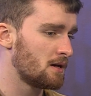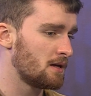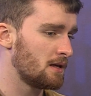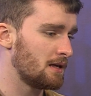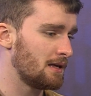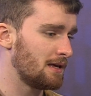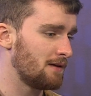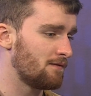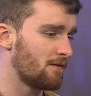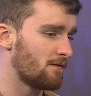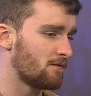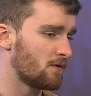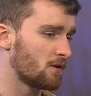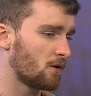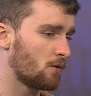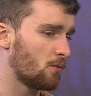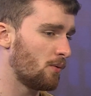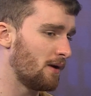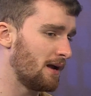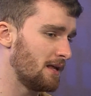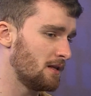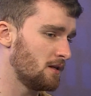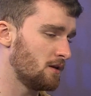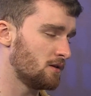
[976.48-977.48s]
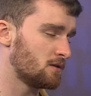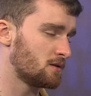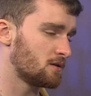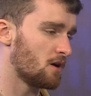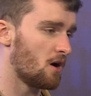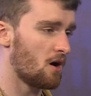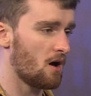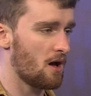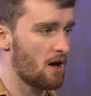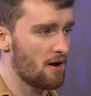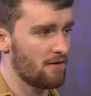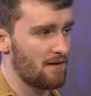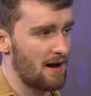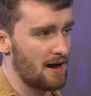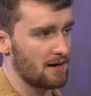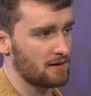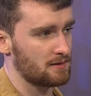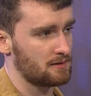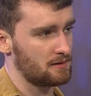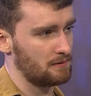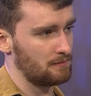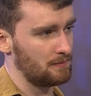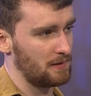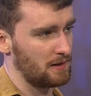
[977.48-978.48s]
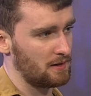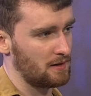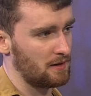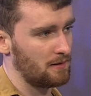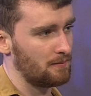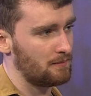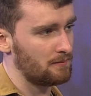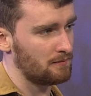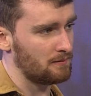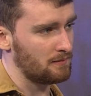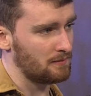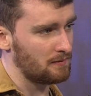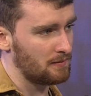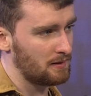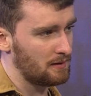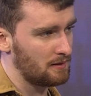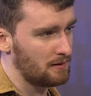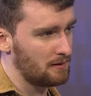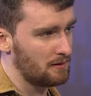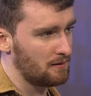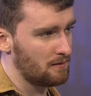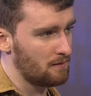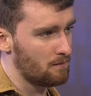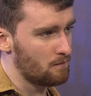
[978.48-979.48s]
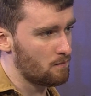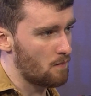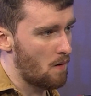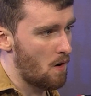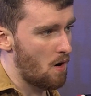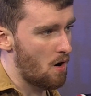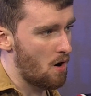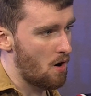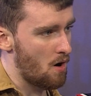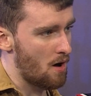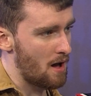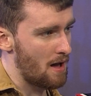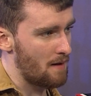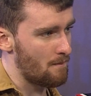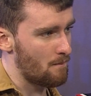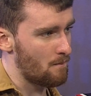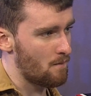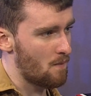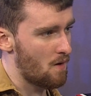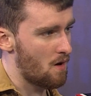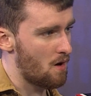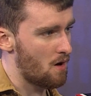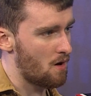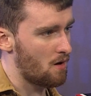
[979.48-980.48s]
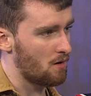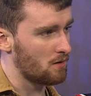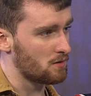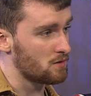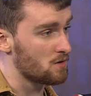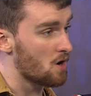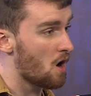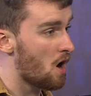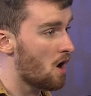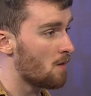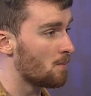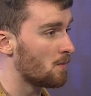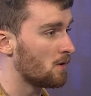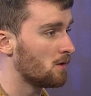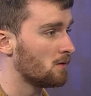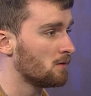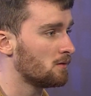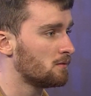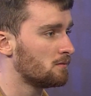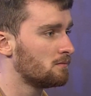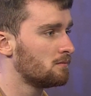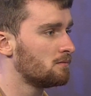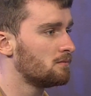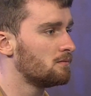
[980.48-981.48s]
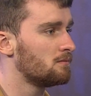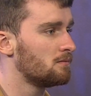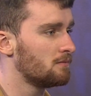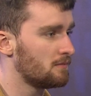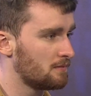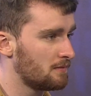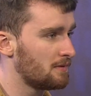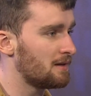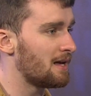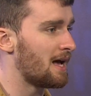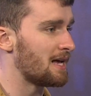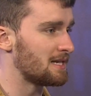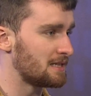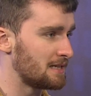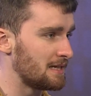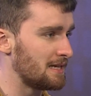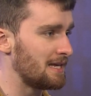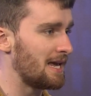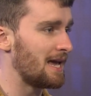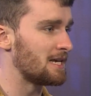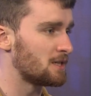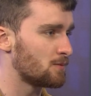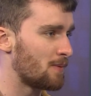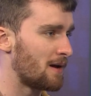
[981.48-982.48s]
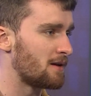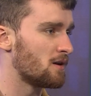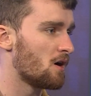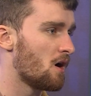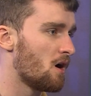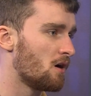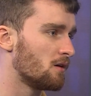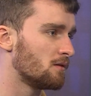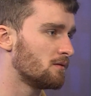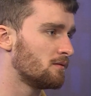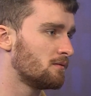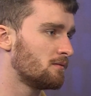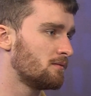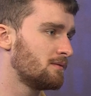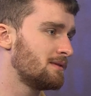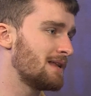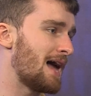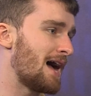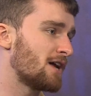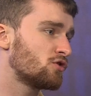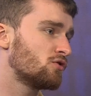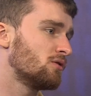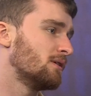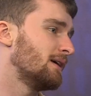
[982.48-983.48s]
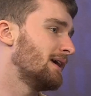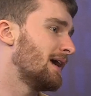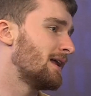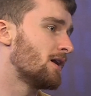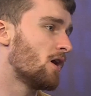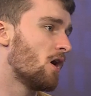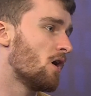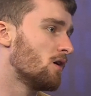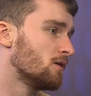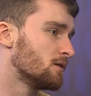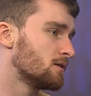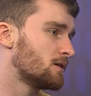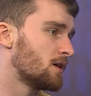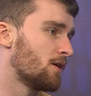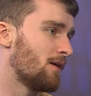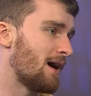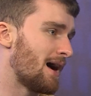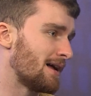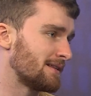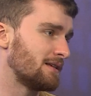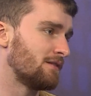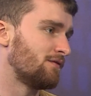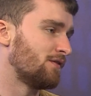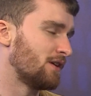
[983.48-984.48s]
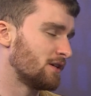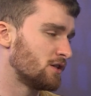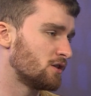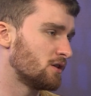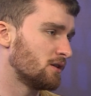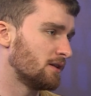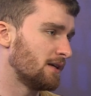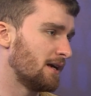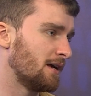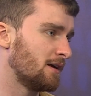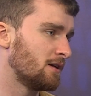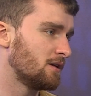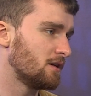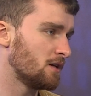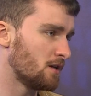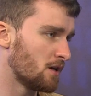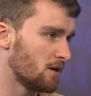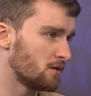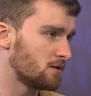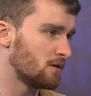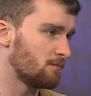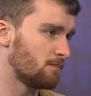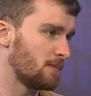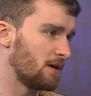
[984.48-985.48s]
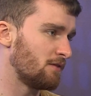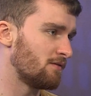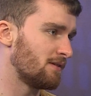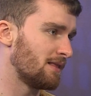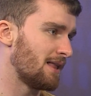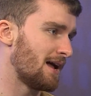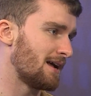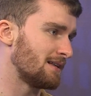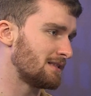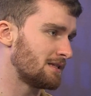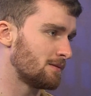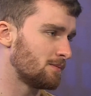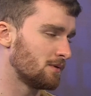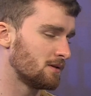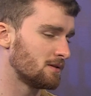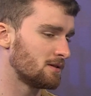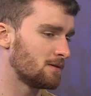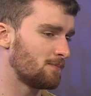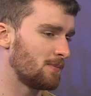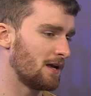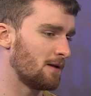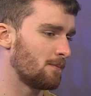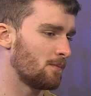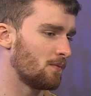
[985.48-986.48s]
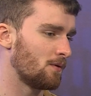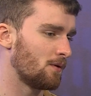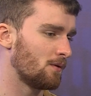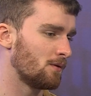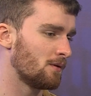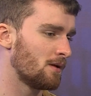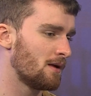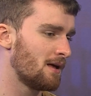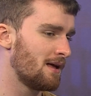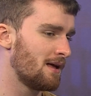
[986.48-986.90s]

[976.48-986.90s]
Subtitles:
even the Queen, you saw her accent become more and more normal as the years went on, naturally and also artificially, you know, to be relatable to people.